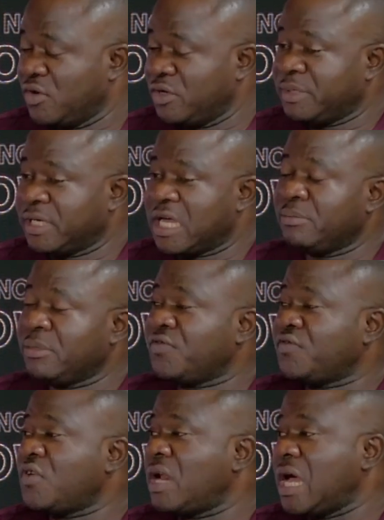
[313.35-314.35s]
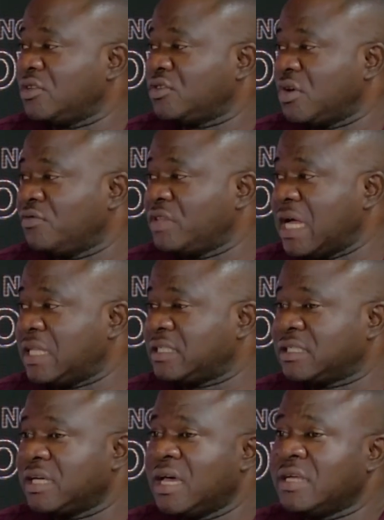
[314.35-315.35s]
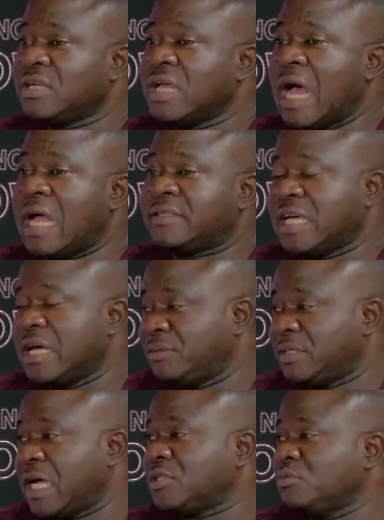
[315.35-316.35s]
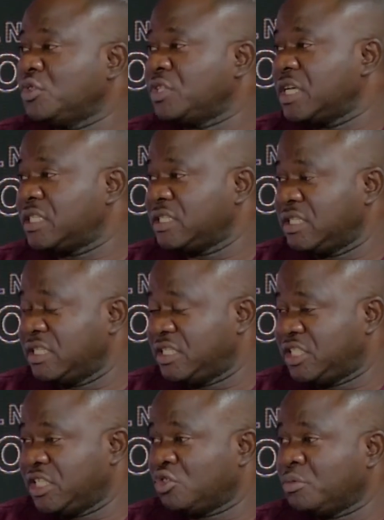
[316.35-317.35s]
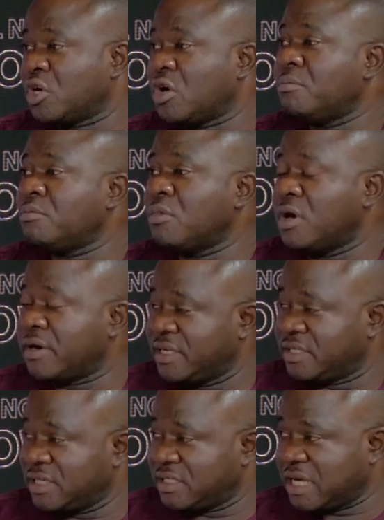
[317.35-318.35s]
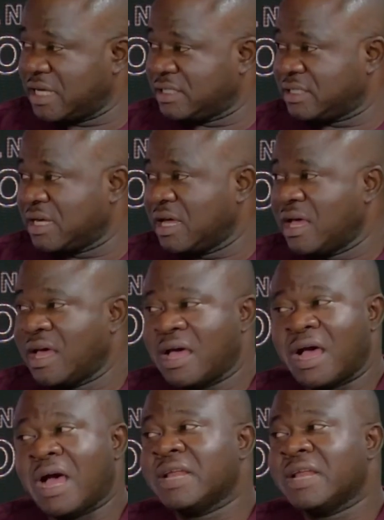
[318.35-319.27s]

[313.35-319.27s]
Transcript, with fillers: which became the fallout of that attempt at mutating the gene to become more resistant. And, the